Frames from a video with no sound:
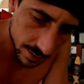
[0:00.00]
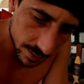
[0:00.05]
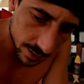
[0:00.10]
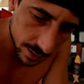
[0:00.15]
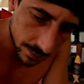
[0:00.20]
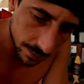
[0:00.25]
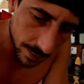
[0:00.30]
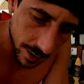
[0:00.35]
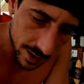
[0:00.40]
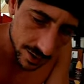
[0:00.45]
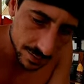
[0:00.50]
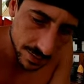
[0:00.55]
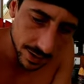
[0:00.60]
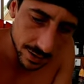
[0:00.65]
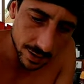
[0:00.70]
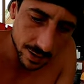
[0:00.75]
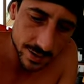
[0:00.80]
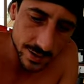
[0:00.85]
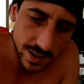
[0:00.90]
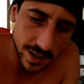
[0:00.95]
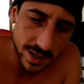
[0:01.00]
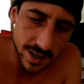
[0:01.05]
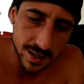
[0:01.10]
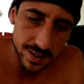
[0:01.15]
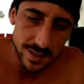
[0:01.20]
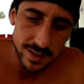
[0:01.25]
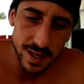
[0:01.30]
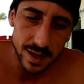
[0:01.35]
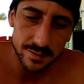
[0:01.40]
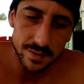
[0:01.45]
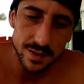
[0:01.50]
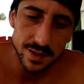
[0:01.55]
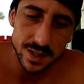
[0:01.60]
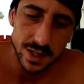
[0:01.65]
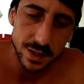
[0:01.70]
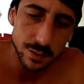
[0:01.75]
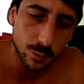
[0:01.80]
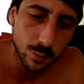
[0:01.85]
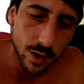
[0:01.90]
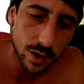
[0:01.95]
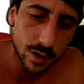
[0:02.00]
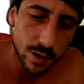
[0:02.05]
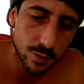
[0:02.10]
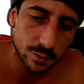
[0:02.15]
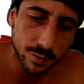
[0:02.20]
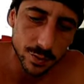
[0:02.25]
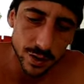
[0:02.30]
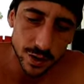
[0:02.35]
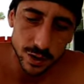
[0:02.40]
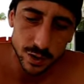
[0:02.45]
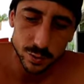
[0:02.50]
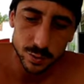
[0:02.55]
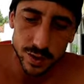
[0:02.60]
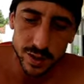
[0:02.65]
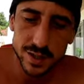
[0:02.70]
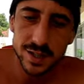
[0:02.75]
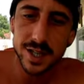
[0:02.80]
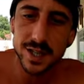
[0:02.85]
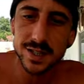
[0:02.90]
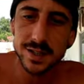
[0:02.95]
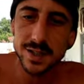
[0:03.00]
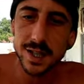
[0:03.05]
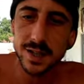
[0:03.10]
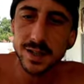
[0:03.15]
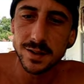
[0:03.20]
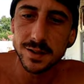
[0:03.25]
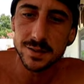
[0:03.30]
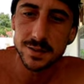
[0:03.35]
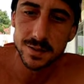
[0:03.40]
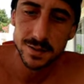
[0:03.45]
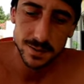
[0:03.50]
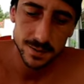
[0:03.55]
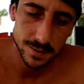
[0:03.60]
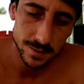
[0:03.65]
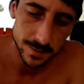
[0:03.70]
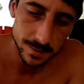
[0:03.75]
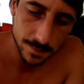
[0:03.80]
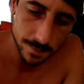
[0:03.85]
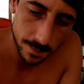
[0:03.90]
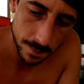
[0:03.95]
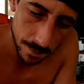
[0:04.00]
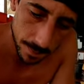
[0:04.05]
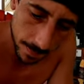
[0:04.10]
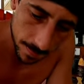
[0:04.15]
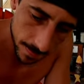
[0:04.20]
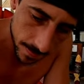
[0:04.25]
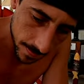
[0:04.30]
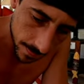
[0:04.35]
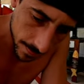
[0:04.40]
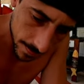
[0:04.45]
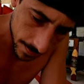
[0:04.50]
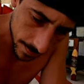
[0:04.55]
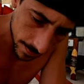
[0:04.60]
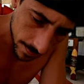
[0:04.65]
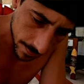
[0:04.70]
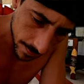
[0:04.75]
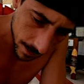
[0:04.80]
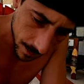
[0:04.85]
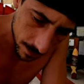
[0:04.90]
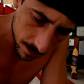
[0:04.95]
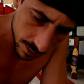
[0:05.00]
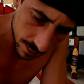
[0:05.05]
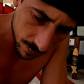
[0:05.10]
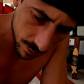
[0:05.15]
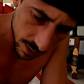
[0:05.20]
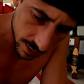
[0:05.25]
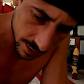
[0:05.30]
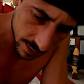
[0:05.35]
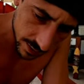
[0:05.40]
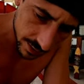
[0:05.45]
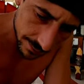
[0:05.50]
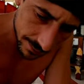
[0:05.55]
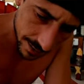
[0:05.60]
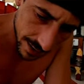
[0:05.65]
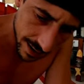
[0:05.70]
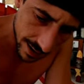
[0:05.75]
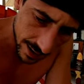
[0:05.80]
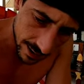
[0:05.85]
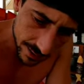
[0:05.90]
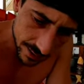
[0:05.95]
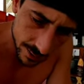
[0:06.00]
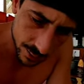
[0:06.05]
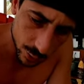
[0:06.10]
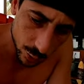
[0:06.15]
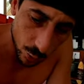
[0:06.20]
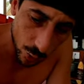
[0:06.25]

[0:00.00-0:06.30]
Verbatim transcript: Surprise me, luck ticket. seventeen, one off. We need sweet sixteen. Not me well in the past.